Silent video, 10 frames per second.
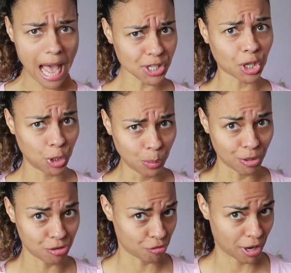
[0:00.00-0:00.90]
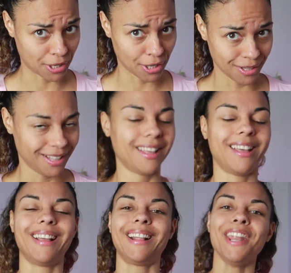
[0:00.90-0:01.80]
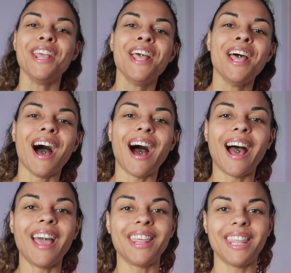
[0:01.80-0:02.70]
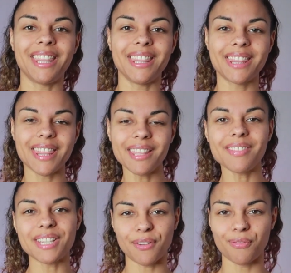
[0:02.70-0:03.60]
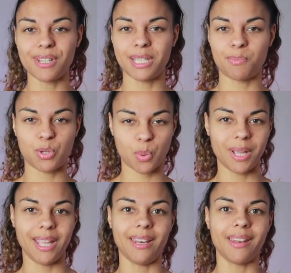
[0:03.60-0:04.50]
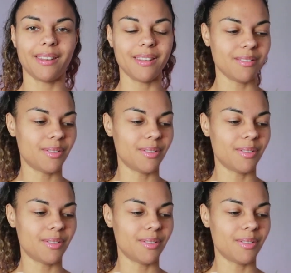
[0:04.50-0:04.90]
As a human trader, I think the differences between